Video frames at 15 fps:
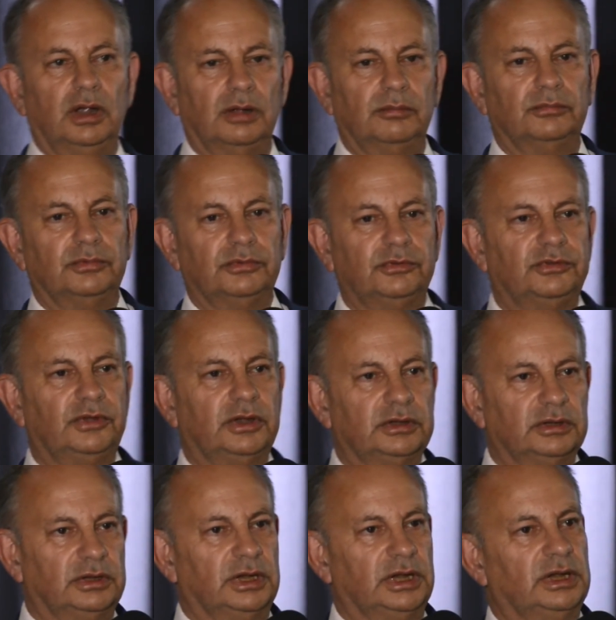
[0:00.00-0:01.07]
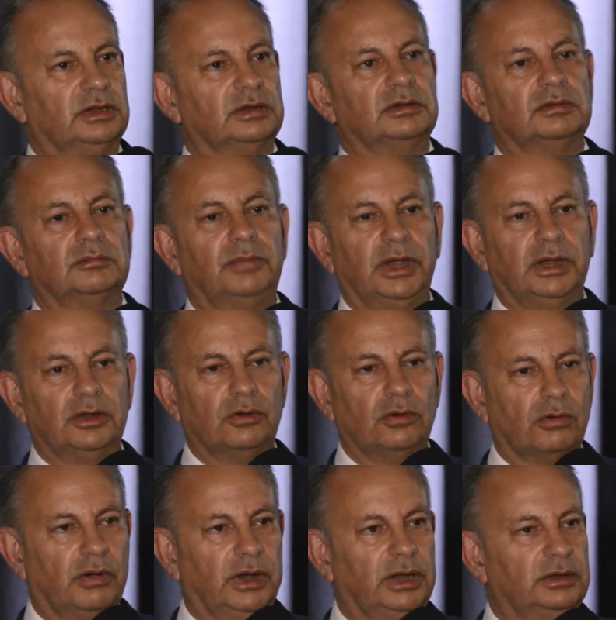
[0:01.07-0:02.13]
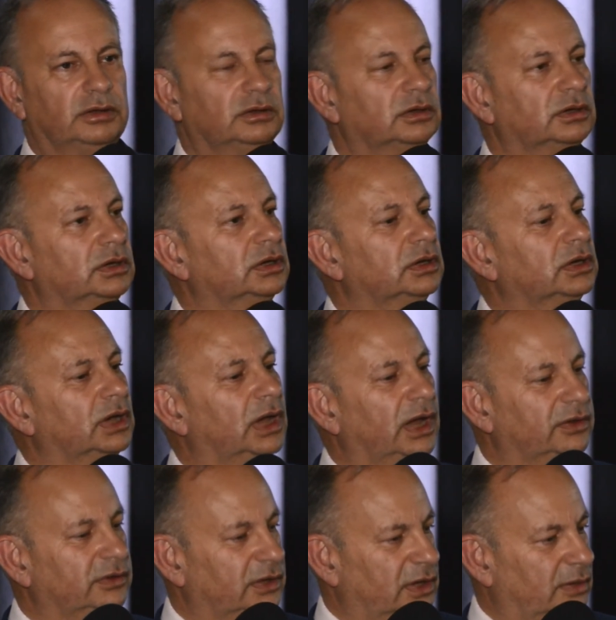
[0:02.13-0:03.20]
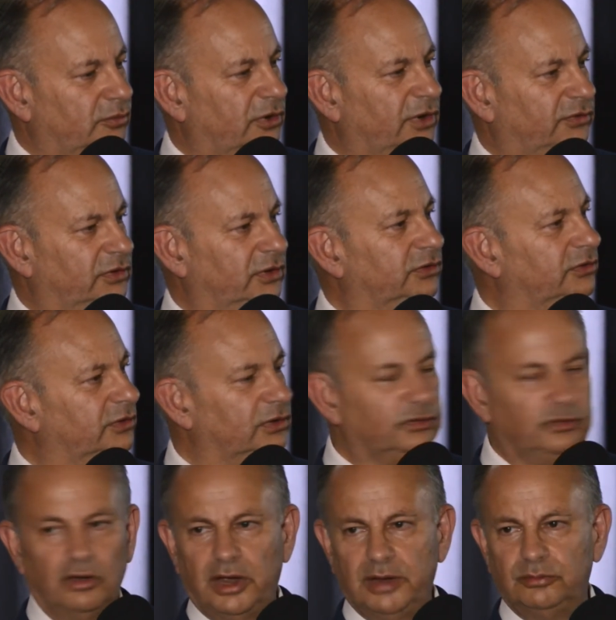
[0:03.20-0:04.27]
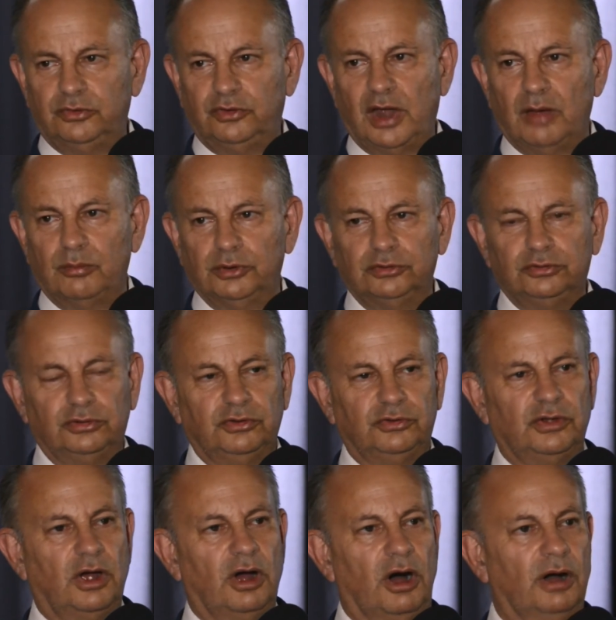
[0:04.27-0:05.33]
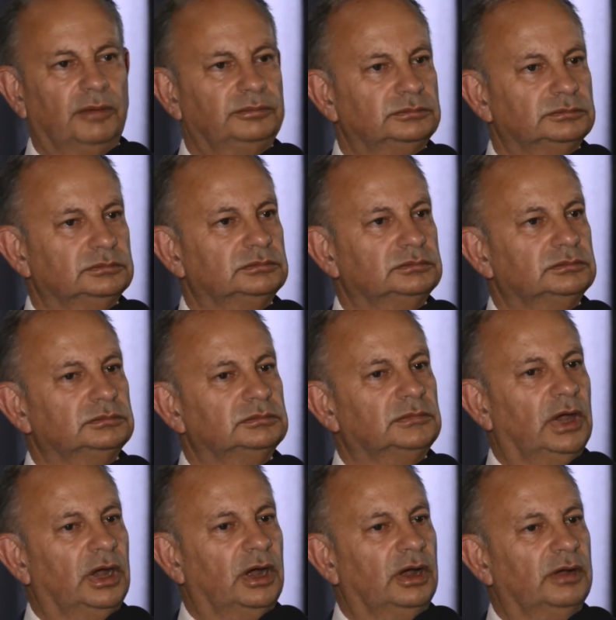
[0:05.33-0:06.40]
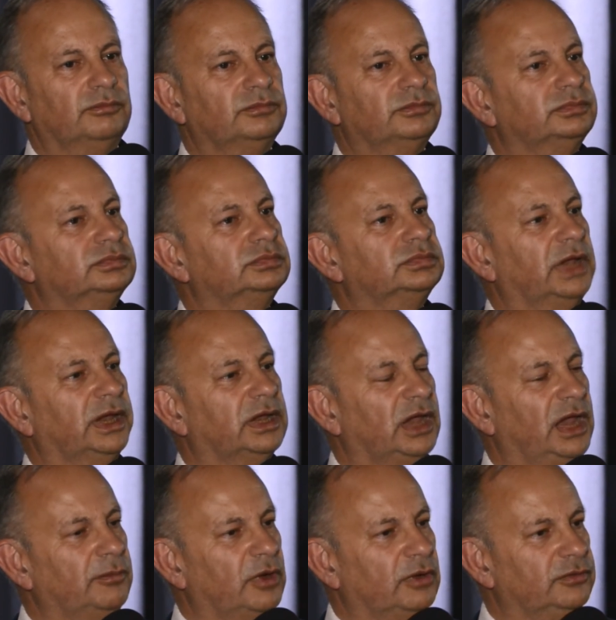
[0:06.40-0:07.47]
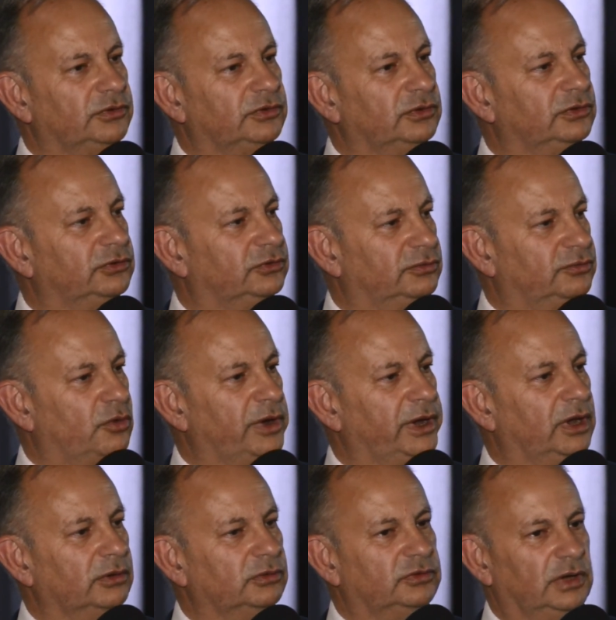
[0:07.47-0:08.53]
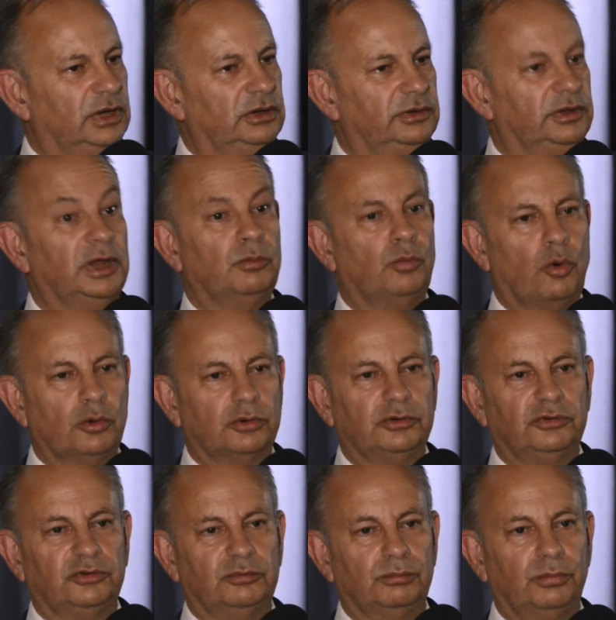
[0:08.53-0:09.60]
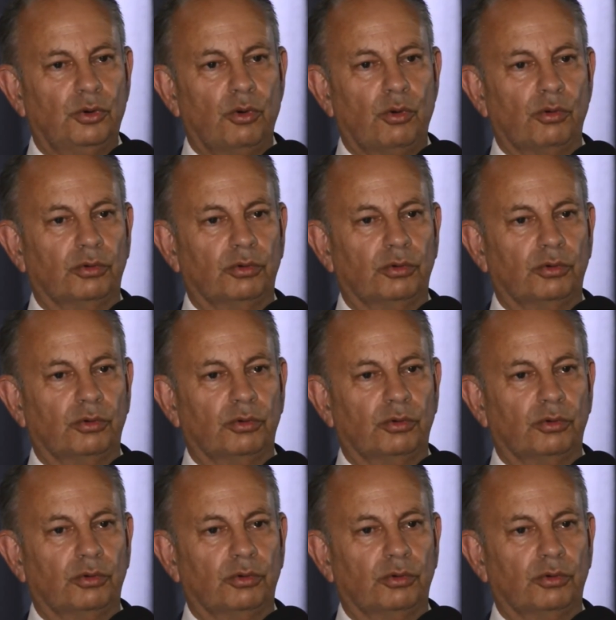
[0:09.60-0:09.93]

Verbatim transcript: um, certainly Ben Gurion and the president at the time, Zalman Shazar, um, they came over to the Savoy Hotel and they walked to St